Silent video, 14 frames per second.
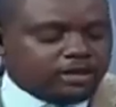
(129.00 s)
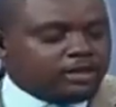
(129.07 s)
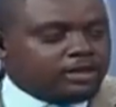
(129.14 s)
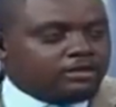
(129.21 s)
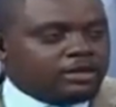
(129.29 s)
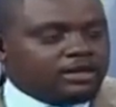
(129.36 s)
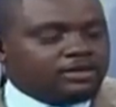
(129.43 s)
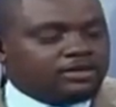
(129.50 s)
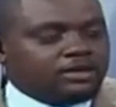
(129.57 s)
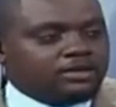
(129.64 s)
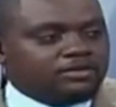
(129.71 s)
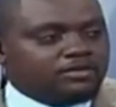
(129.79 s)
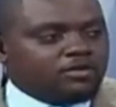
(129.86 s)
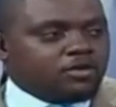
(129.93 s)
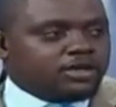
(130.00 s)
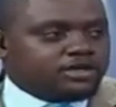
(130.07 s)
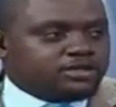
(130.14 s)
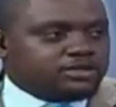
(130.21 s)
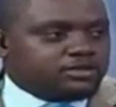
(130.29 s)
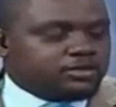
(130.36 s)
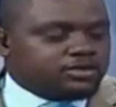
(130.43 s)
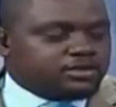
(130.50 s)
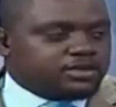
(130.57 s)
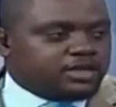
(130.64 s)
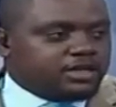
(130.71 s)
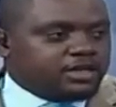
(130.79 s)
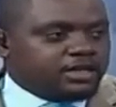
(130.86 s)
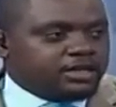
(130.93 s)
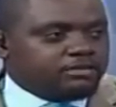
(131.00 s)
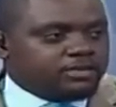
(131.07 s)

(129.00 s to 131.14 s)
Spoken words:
at the forecasts, we're seeing